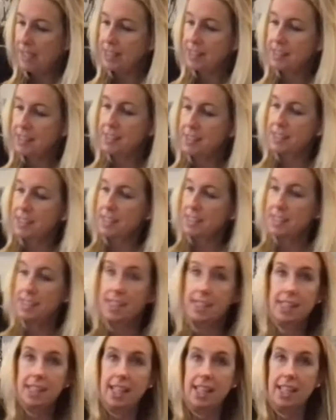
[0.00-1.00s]

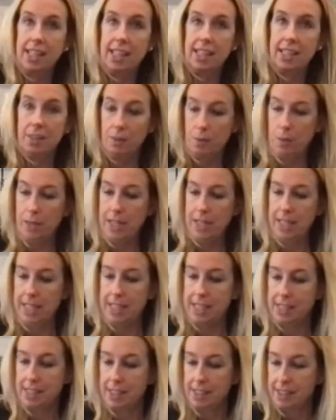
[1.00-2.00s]
Seriously, we
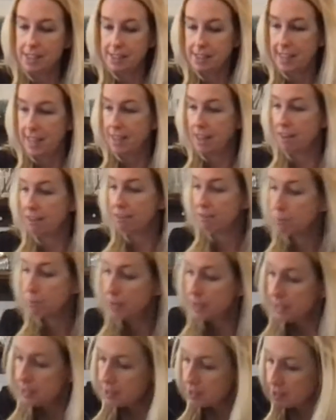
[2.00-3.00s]
need to sign off
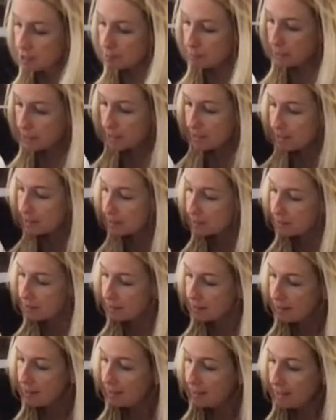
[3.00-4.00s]
pretty soon
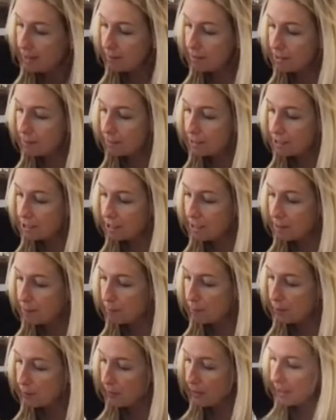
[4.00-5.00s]
because I'm going to be
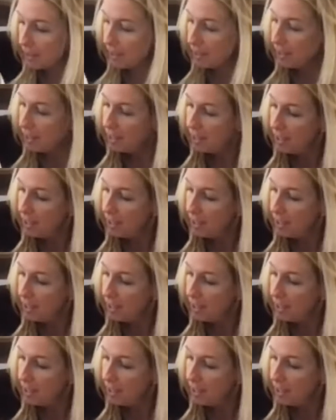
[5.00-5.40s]
chomping away.